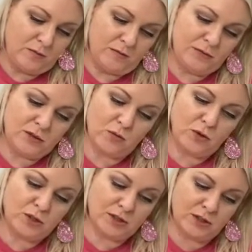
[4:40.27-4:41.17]
So we'll
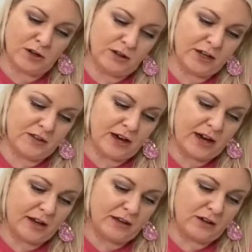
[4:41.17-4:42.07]
start like
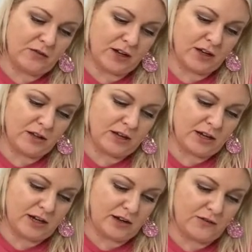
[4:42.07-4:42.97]
that. And then if I get
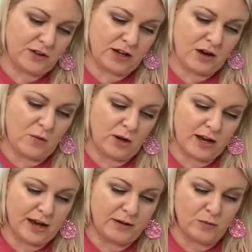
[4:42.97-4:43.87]
done and I feel like I want to
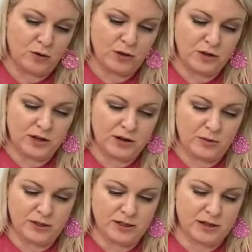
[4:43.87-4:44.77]
add more, you can
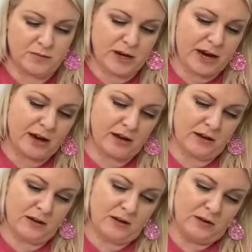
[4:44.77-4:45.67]
always come back
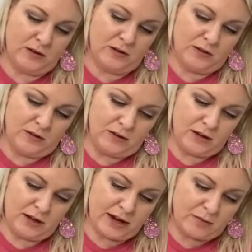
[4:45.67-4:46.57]
and
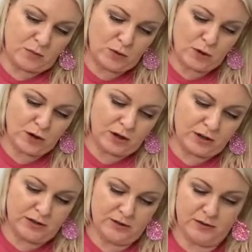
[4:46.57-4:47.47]
add more
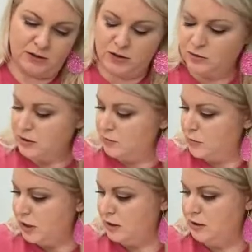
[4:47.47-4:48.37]
to it.
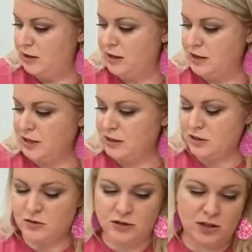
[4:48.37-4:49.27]
But I think this
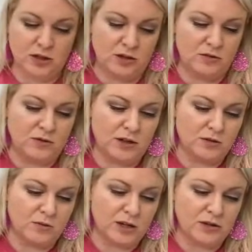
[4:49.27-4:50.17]
will look cute either
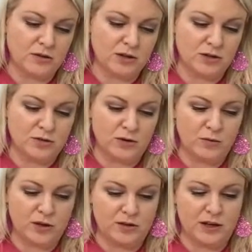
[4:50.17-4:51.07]
way. You could do it
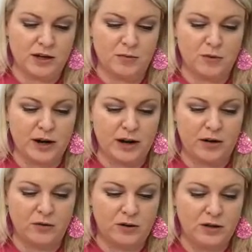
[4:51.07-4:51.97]
with like a
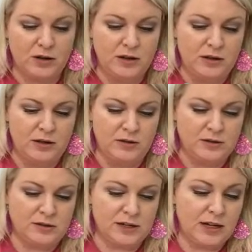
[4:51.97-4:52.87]
brown
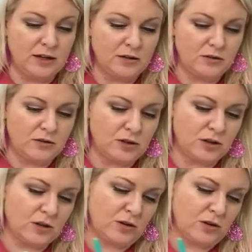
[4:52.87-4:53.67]
stained look,